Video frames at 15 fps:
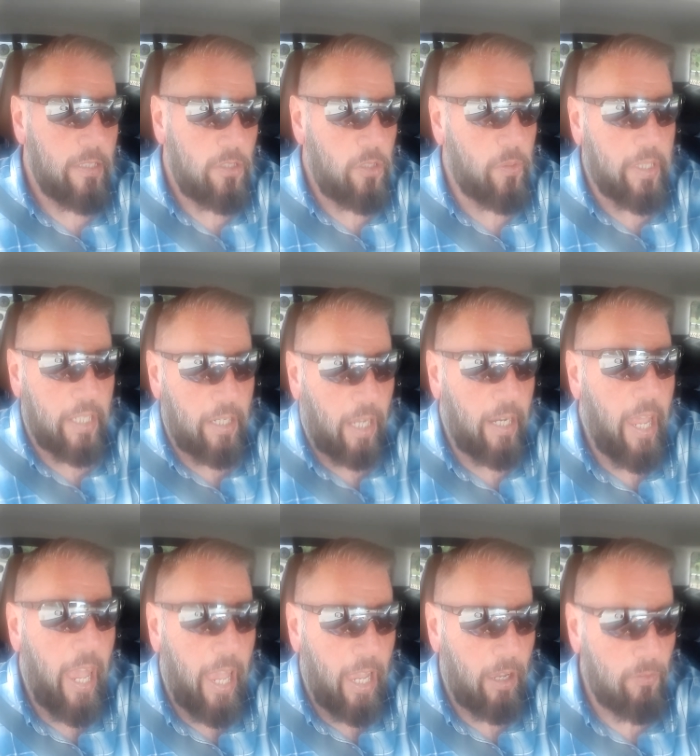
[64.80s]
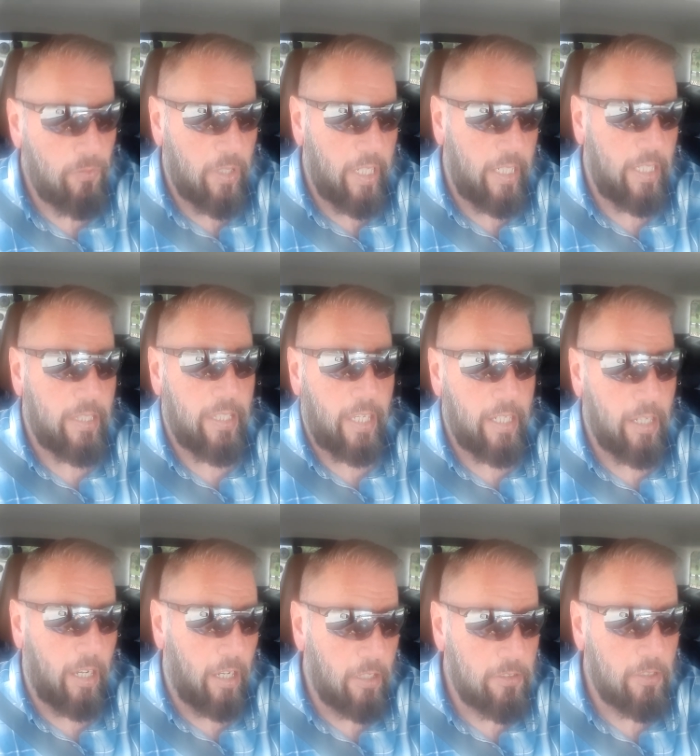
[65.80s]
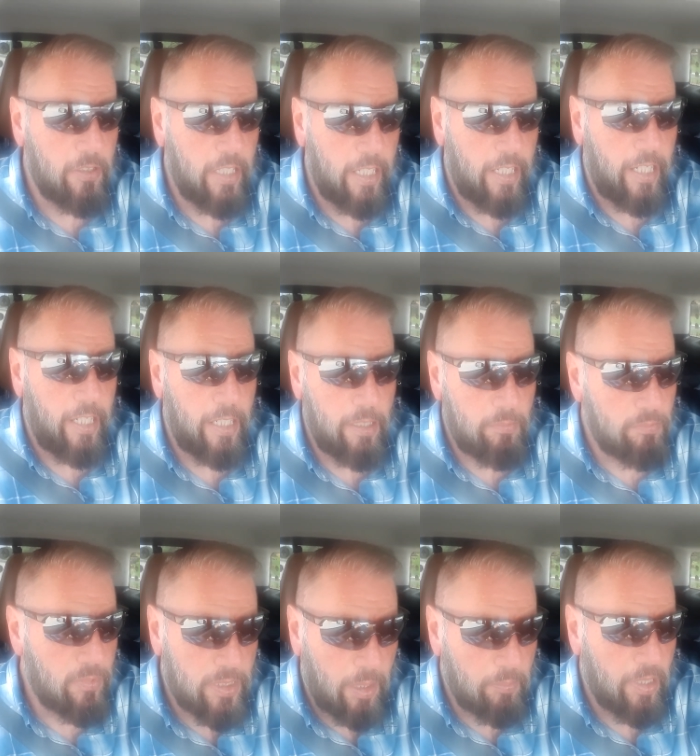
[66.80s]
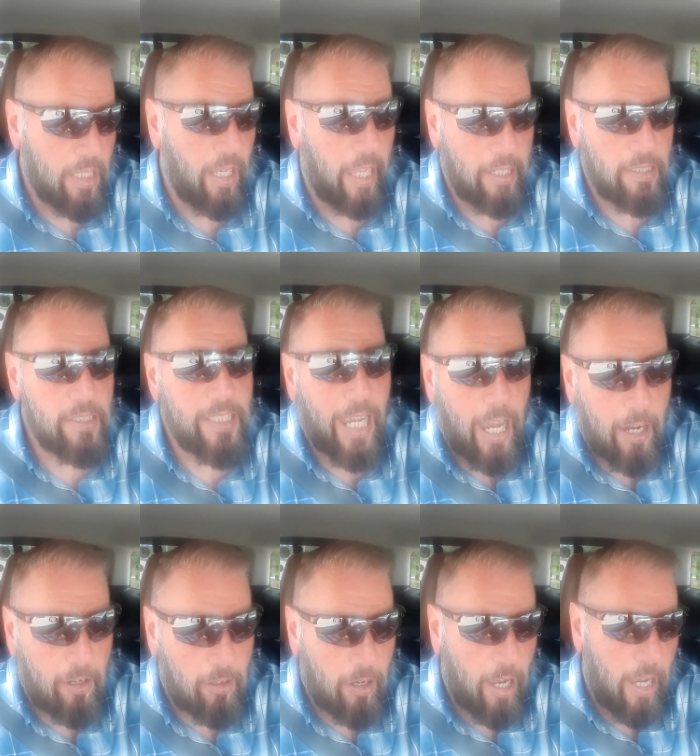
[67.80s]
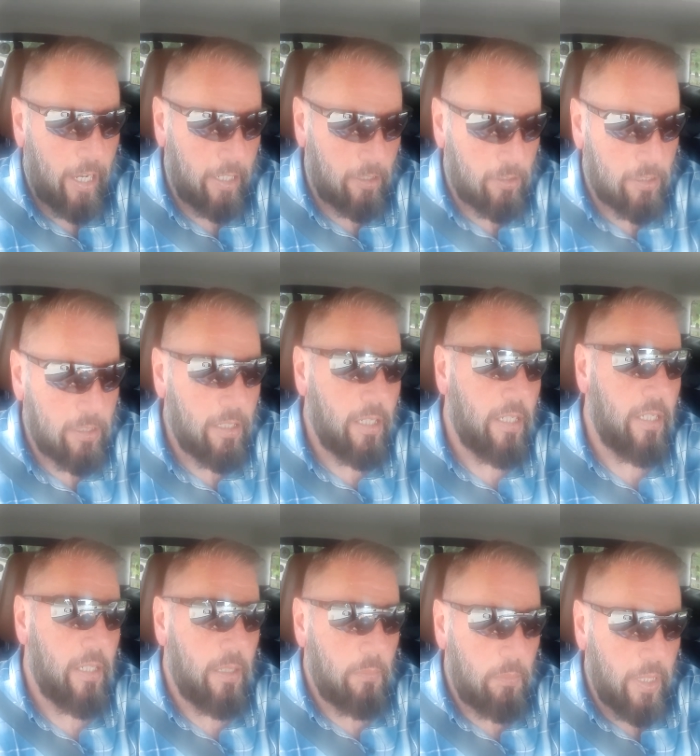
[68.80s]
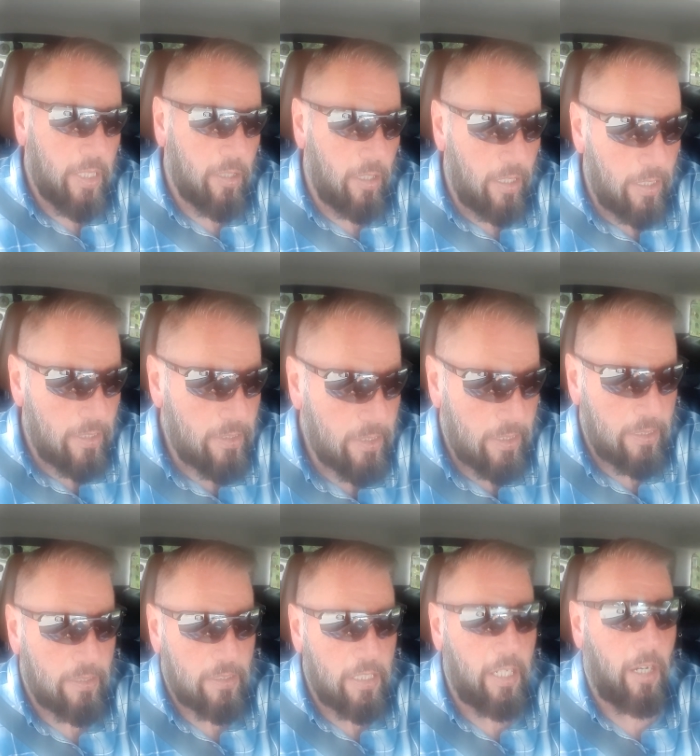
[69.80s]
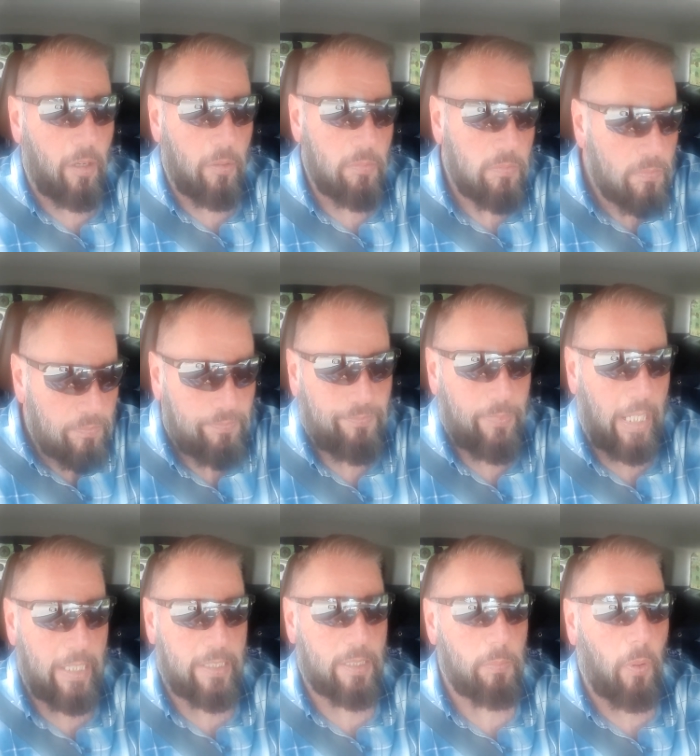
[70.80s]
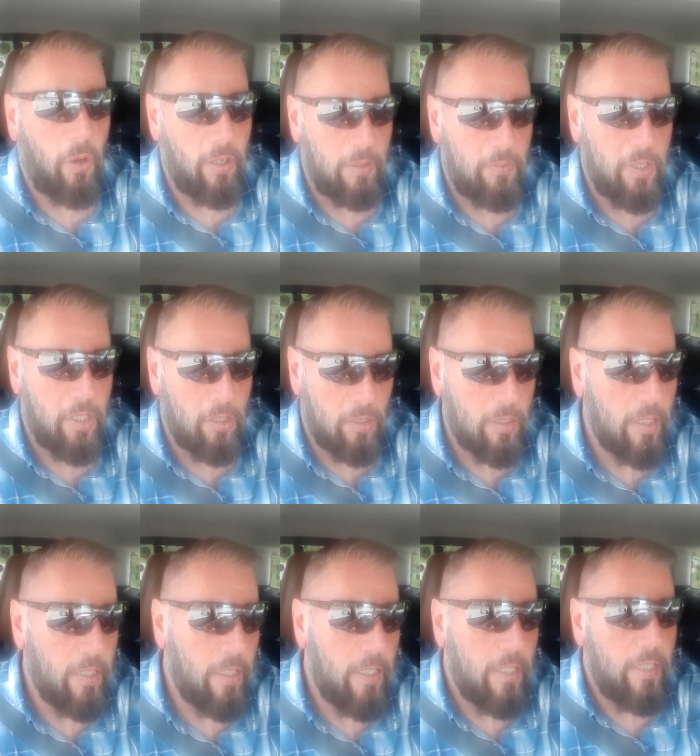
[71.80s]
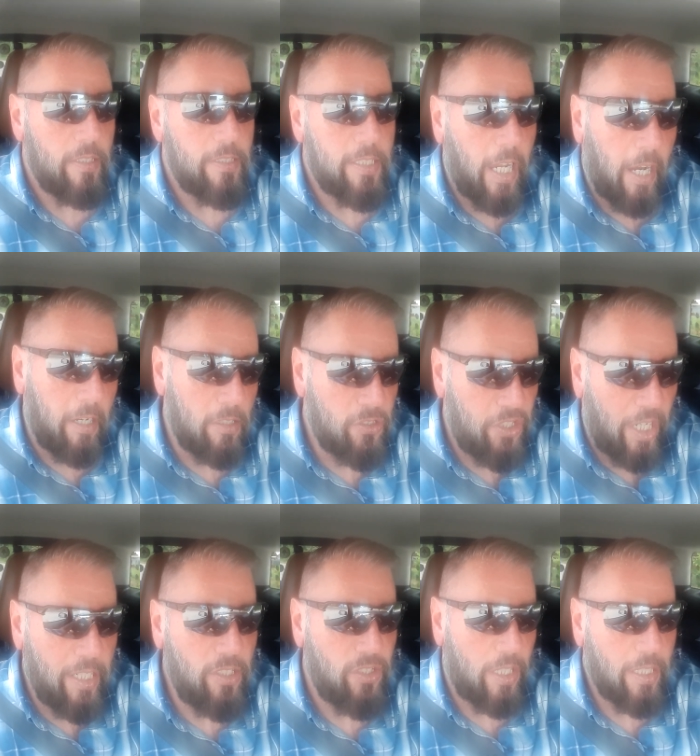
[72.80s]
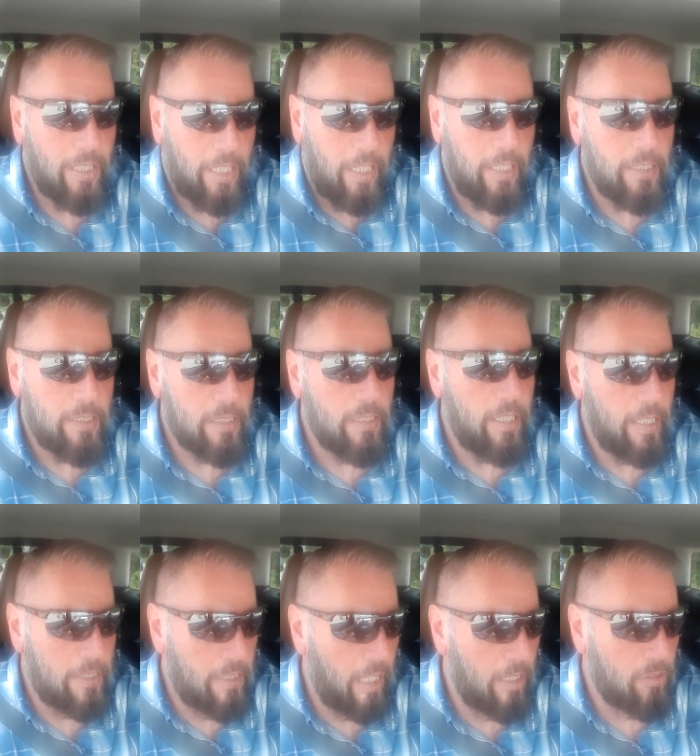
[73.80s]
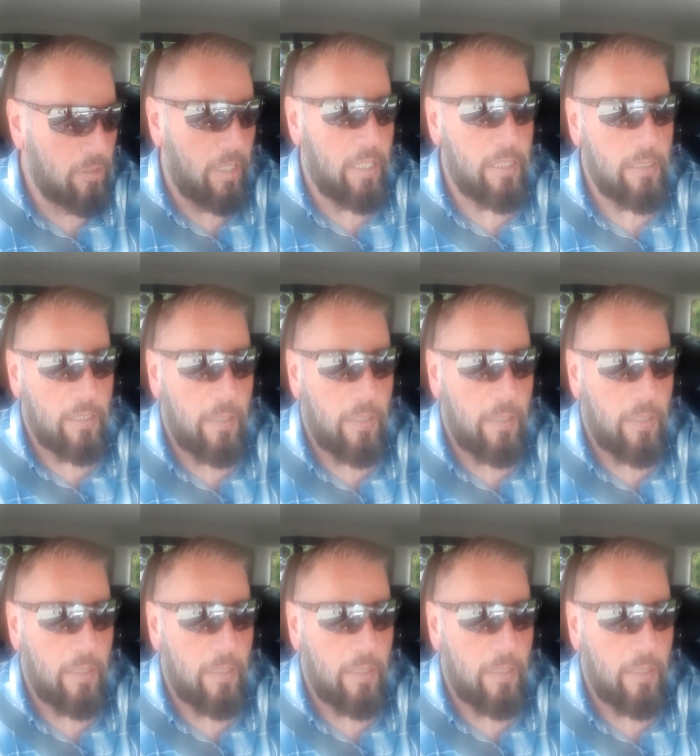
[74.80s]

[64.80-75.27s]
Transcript: you cannot have anything other than a something like a tire iron because you know that's part of your tire changing kit etc